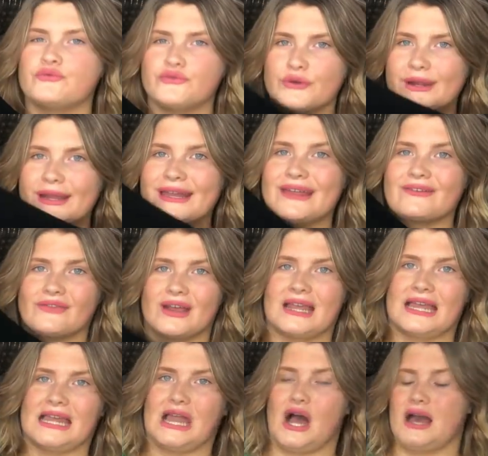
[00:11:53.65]
really
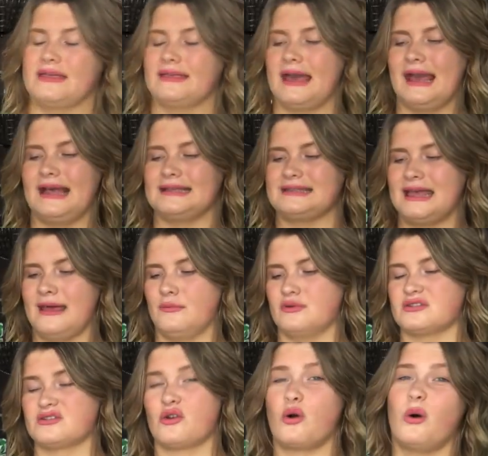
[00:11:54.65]
really like this it
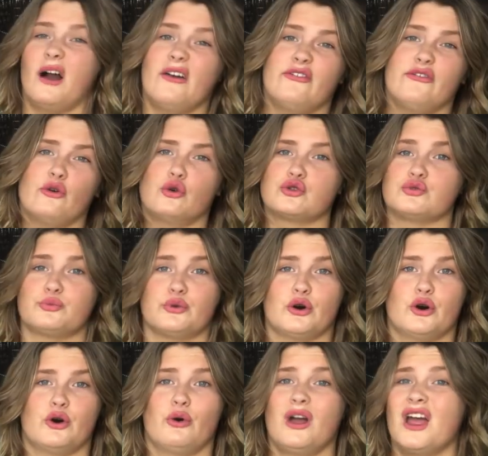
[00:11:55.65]
was quite
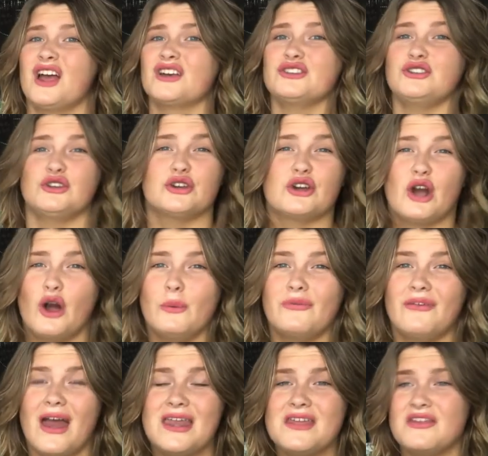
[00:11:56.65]
affordable you could go
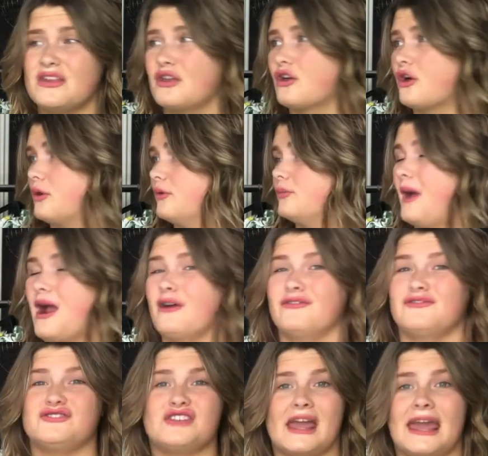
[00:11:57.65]
with anything you could with a pair
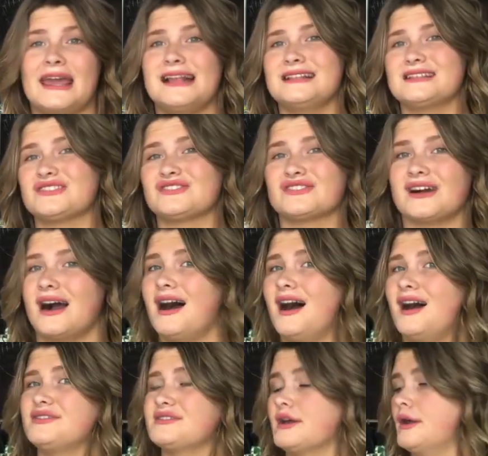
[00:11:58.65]
of jeans
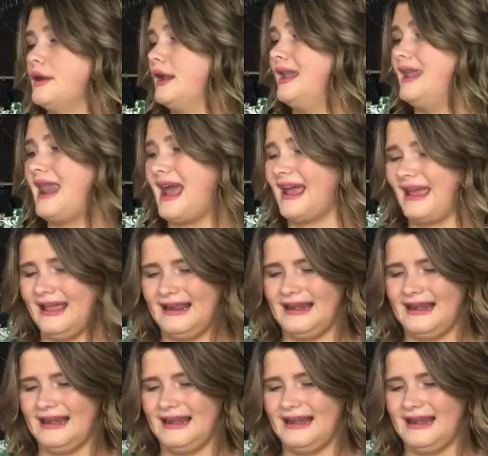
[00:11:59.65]
skirts leg